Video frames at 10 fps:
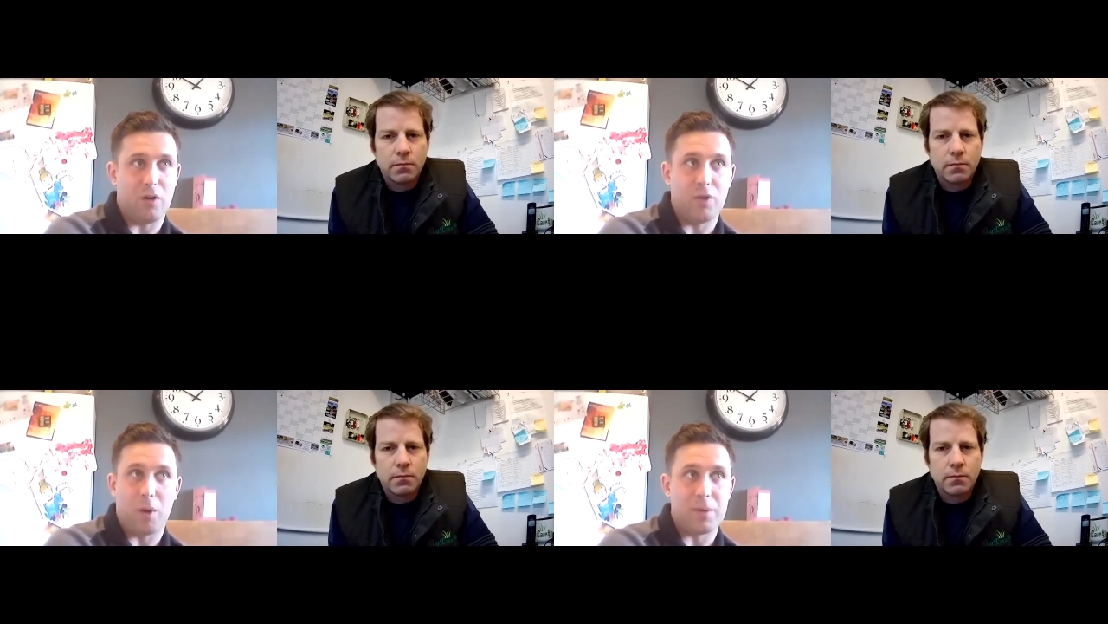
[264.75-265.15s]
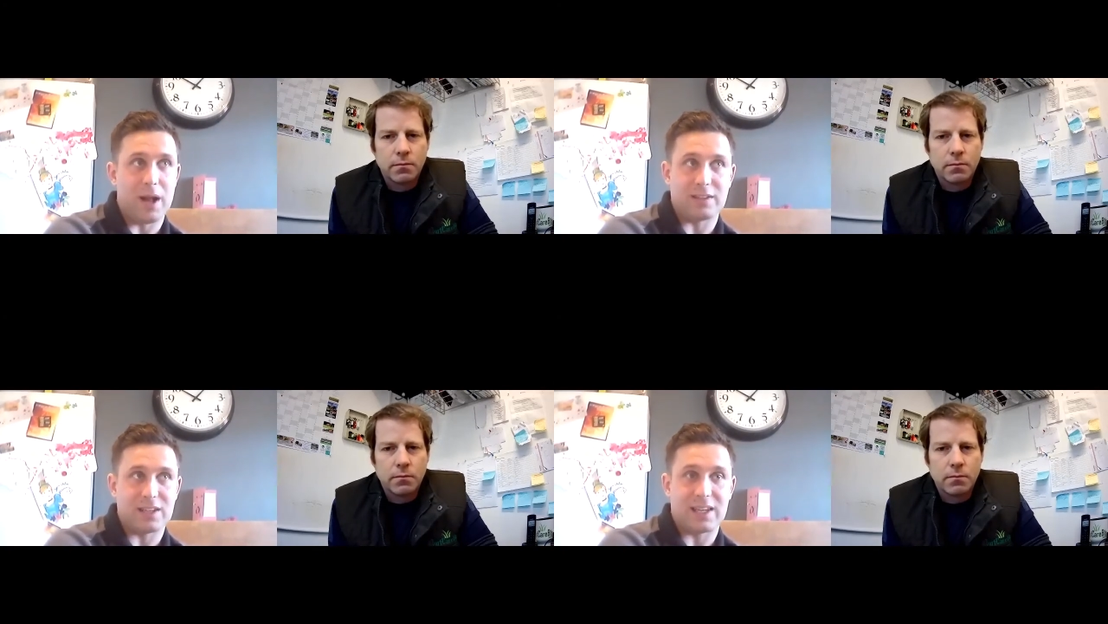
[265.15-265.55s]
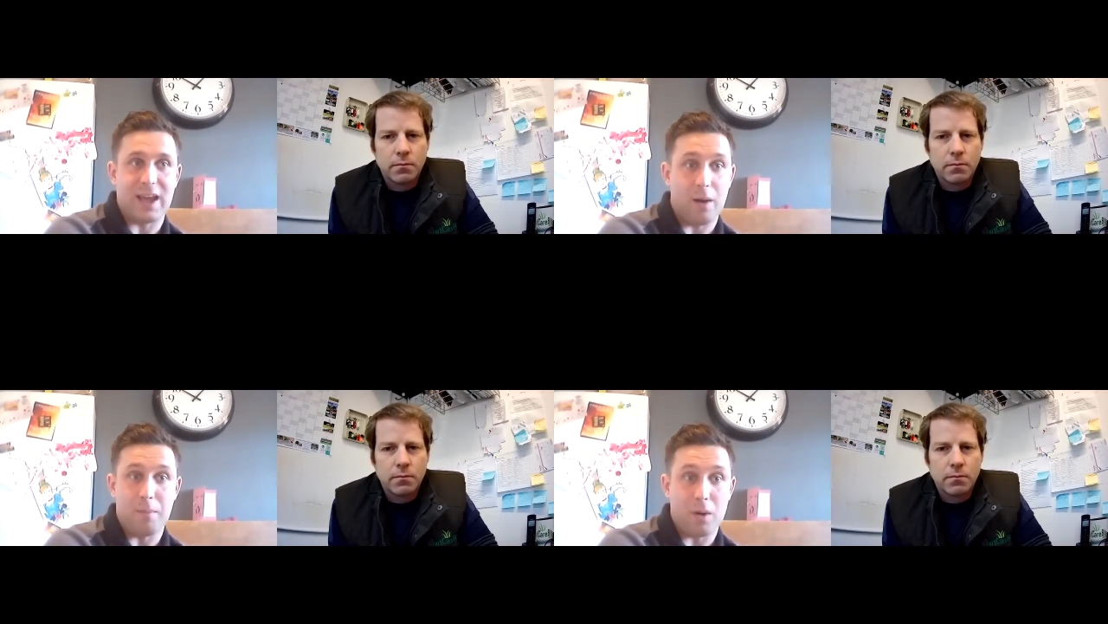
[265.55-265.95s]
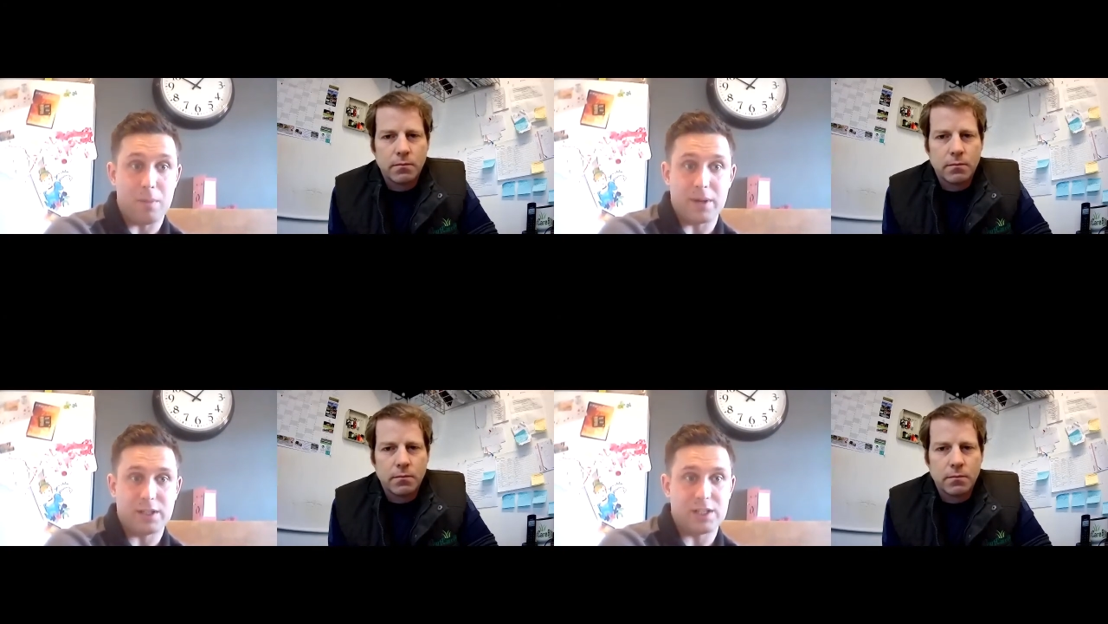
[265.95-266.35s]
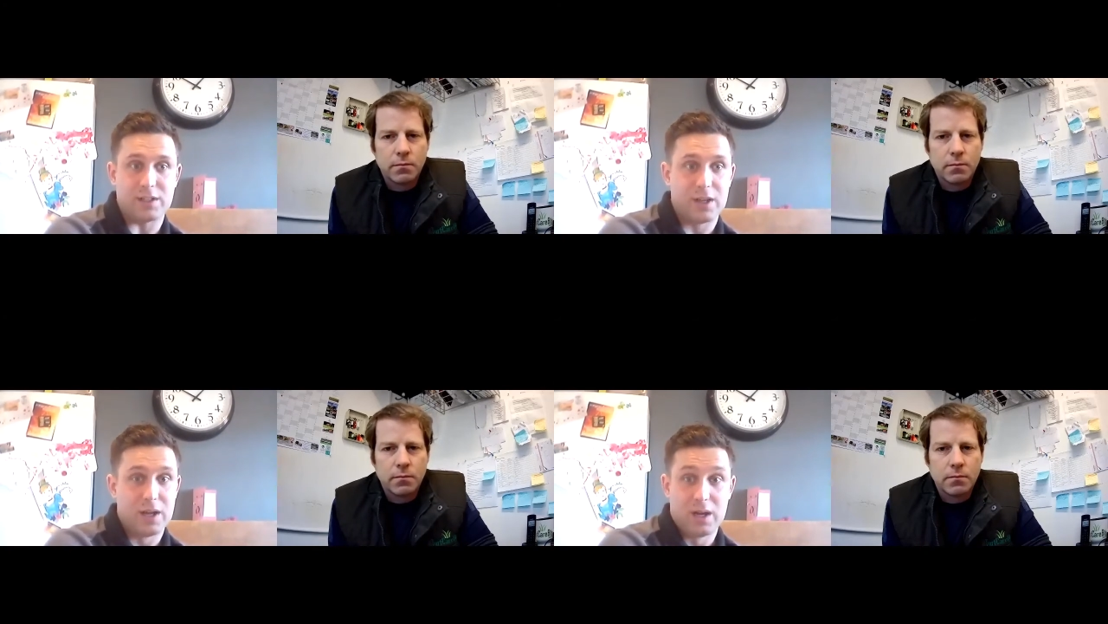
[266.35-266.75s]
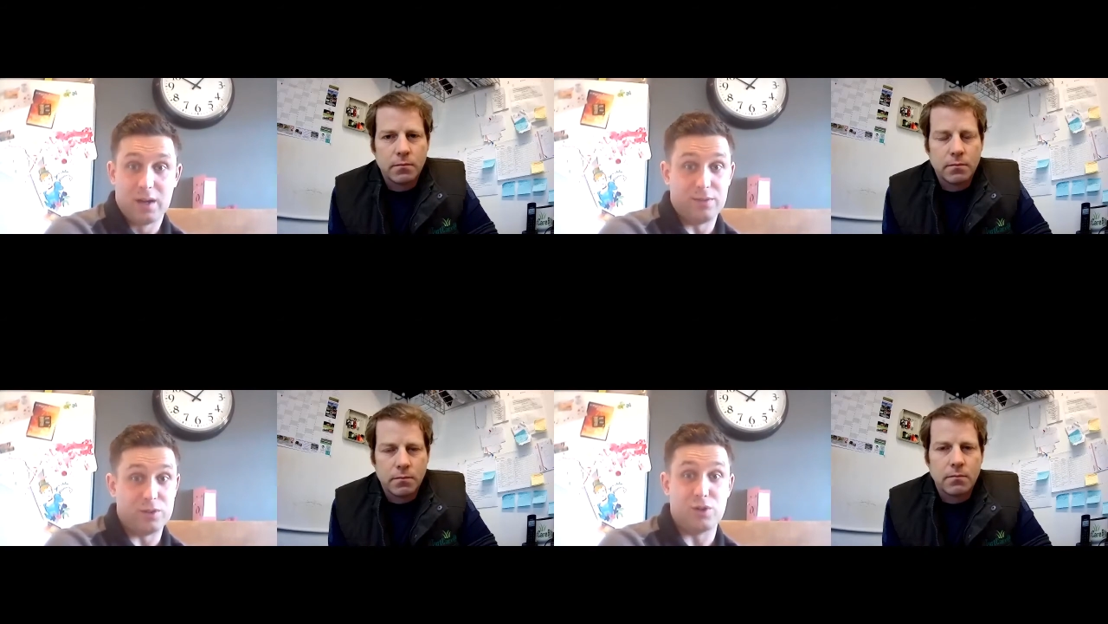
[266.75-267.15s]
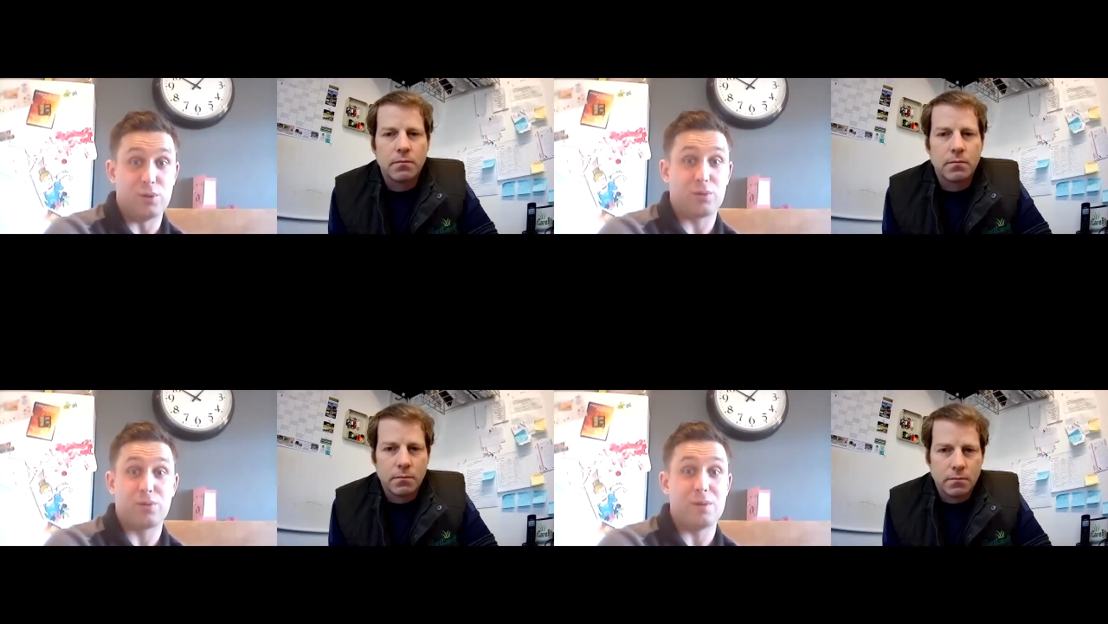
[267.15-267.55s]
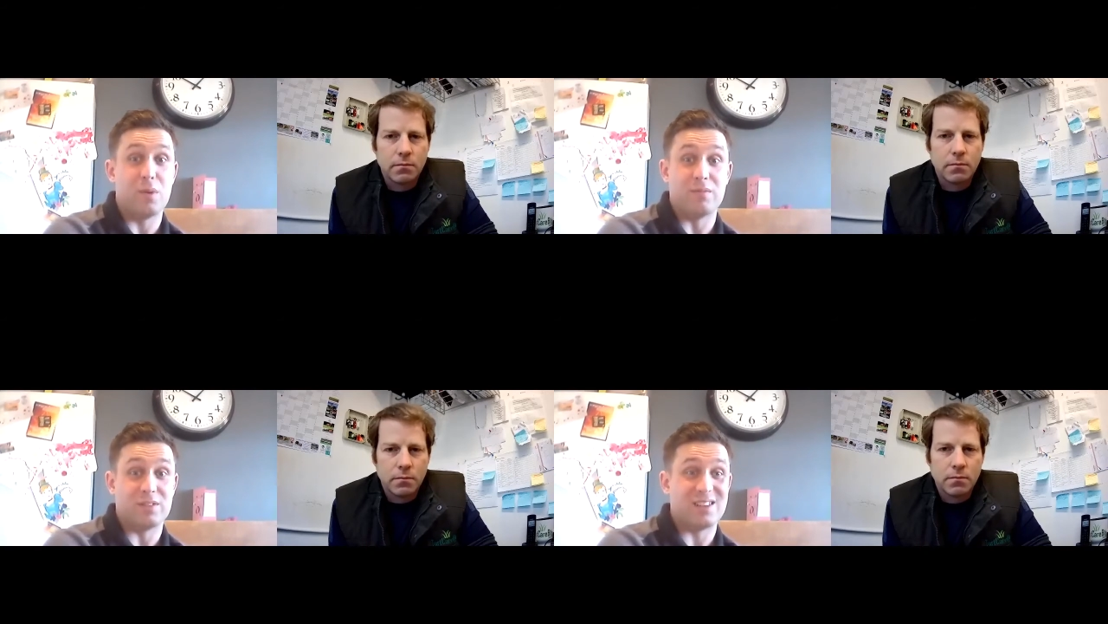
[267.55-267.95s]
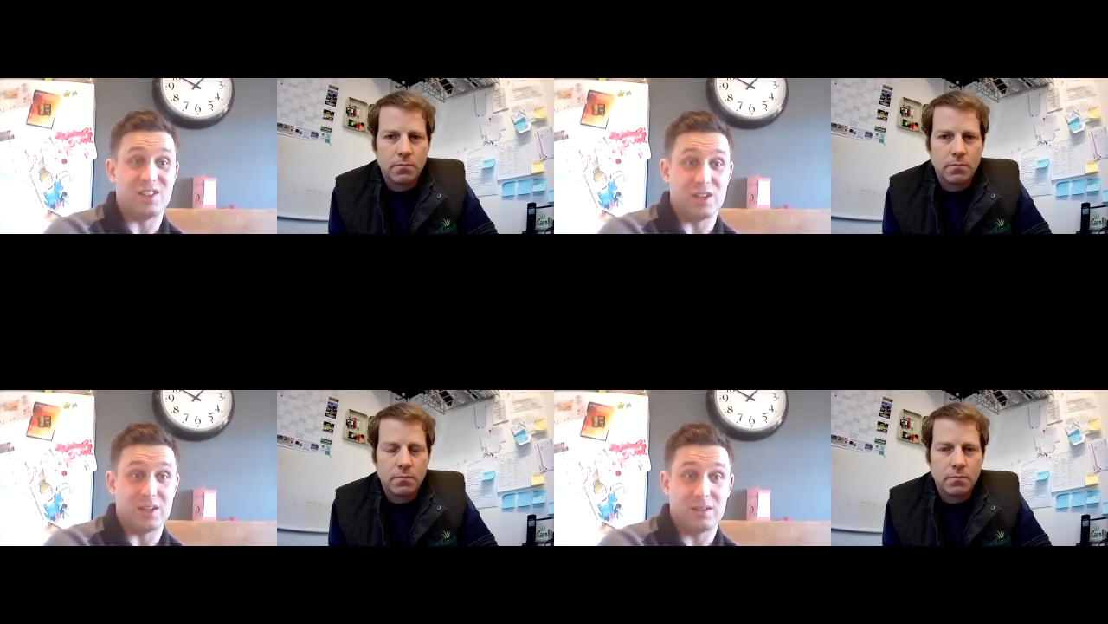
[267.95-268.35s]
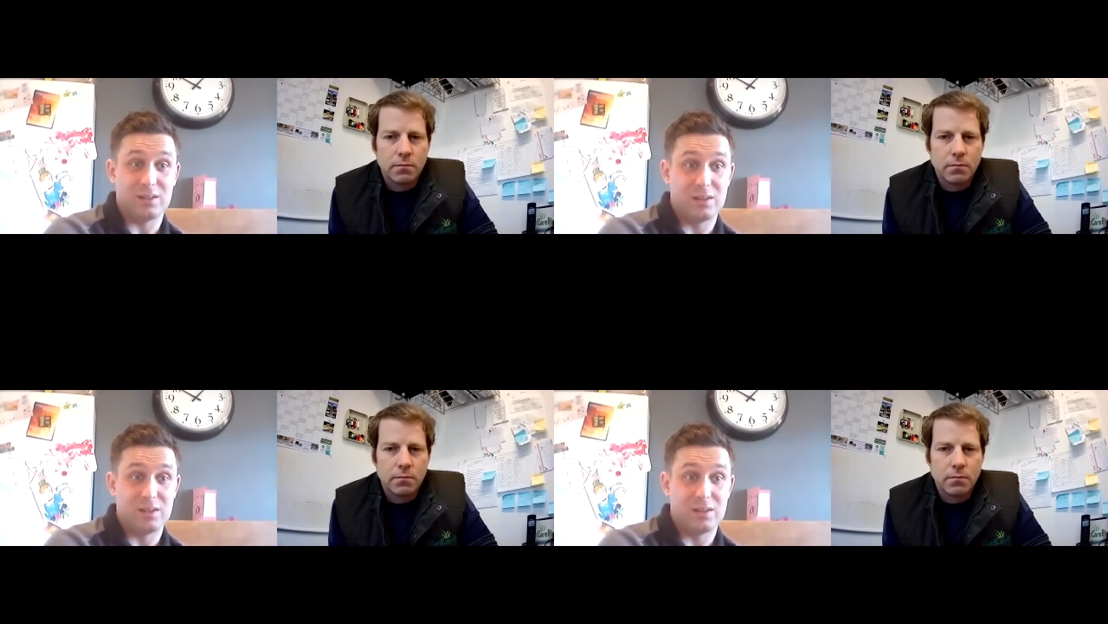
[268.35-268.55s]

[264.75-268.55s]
Speaker 1: I've not been able to get on my pitches two or three months this year.